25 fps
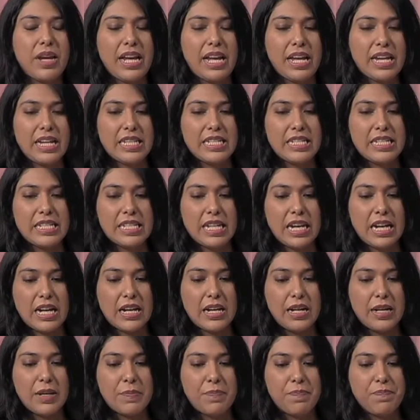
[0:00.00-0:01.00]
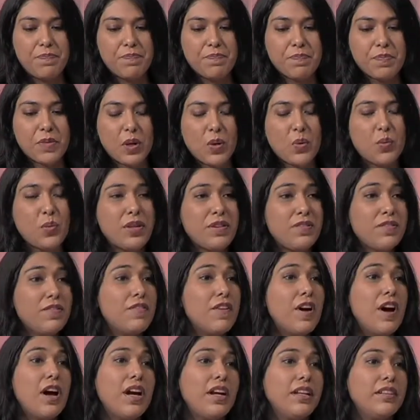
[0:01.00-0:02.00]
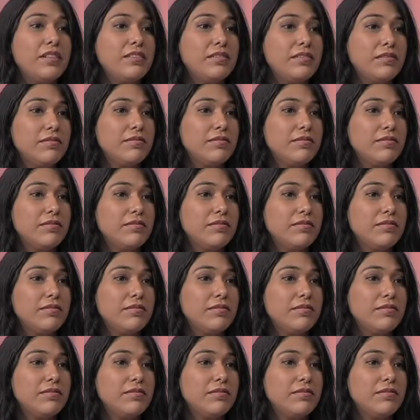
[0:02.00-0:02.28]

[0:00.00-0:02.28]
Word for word: Mm-hmm. And um, we fought.